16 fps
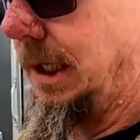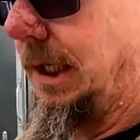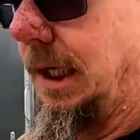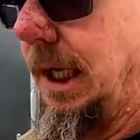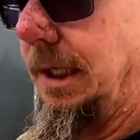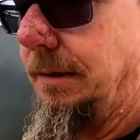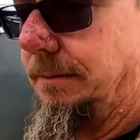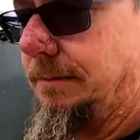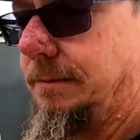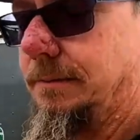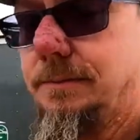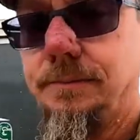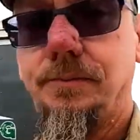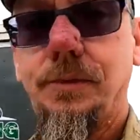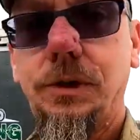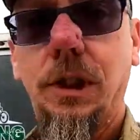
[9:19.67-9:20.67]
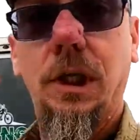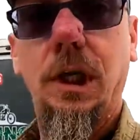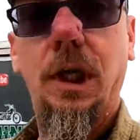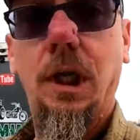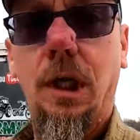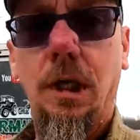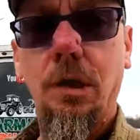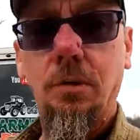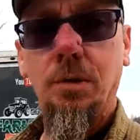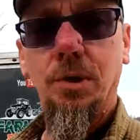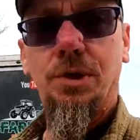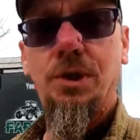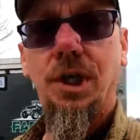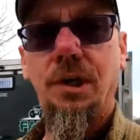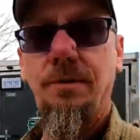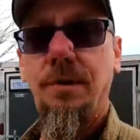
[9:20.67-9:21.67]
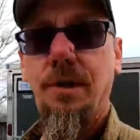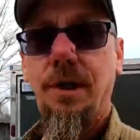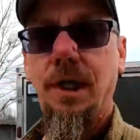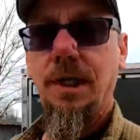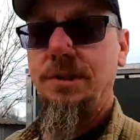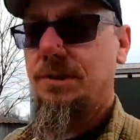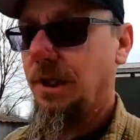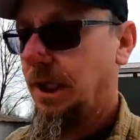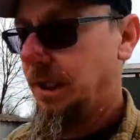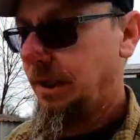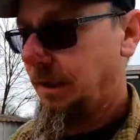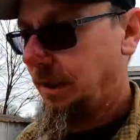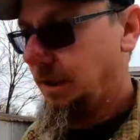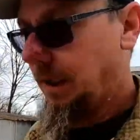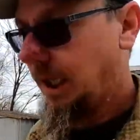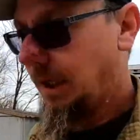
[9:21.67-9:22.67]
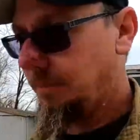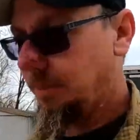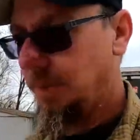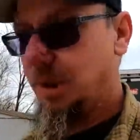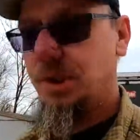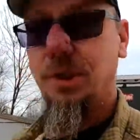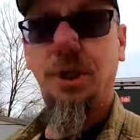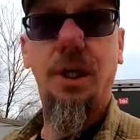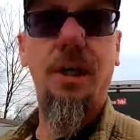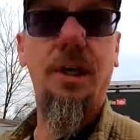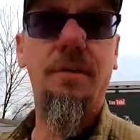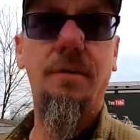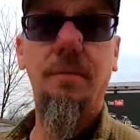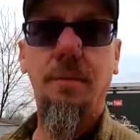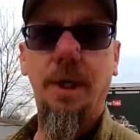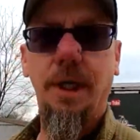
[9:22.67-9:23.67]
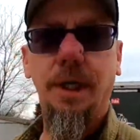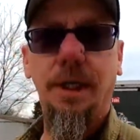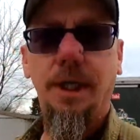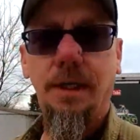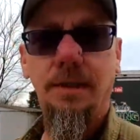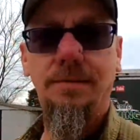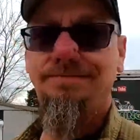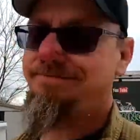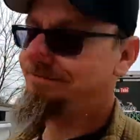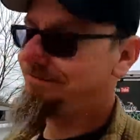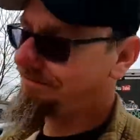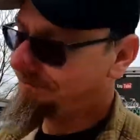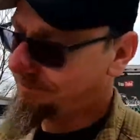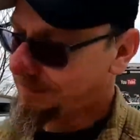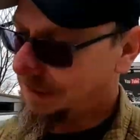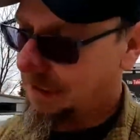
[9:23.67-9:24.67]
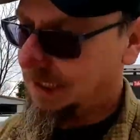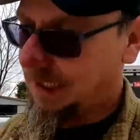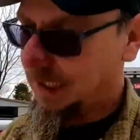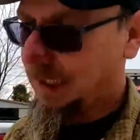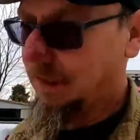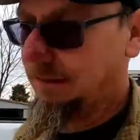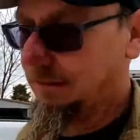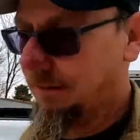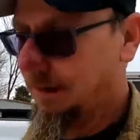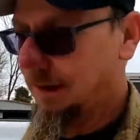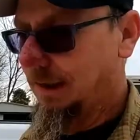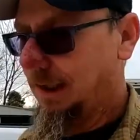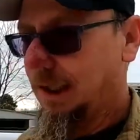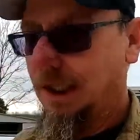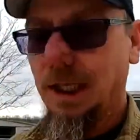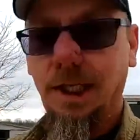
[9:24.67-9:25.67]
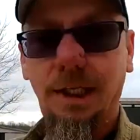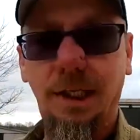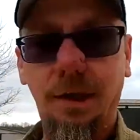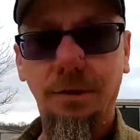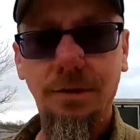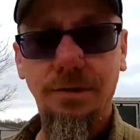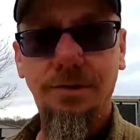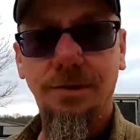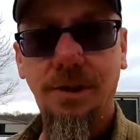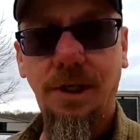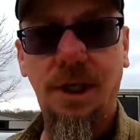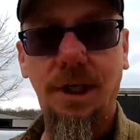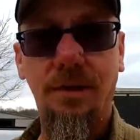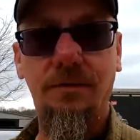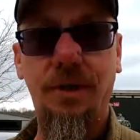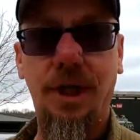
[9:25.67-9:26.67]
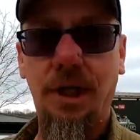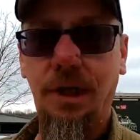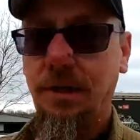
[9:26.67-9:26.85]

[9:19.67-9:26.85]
right. We'll chat with you guys later. I appreciate everybody. Again, I know this is kind of